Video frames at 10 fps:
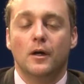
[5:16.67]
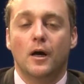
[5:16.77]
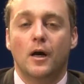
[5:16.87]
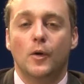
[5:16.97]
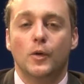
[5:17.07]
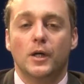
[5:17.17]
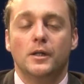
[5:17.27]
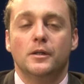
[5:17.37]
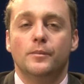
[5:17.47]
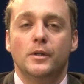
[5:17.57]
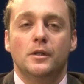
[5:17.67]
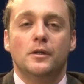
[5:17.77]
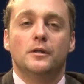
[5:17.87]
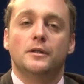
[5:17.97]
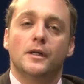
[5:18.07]
How can it be
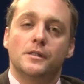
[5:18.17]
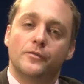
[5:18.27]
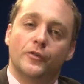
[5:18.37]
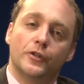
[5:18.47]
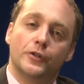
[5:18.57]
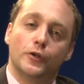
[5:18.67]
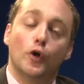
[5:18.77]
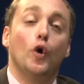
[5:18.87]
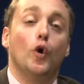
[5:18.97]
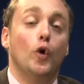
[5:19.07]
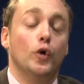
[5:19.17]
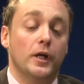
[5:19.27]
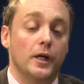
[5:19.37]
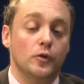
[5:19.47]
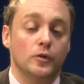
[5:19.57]
transferred, or
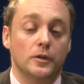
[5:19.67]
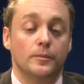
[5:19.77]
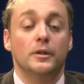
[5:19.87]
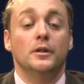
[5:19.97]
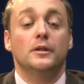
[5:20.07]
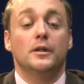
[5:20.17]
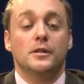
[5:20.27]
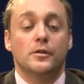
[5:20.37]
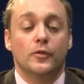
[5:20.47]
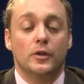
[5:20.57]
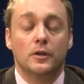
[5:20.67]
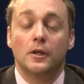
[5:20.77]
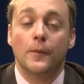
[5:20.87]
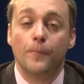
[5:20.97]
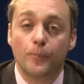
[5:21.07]
cannot it be transferred
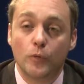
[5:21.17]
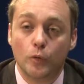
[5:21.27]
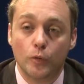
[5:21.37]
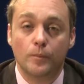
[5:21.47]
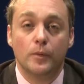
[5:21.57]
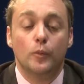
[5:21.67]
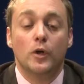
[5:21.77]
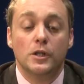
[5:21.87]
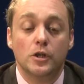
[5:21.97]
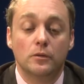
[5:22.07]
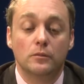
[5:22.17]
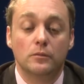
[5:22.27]
to the population?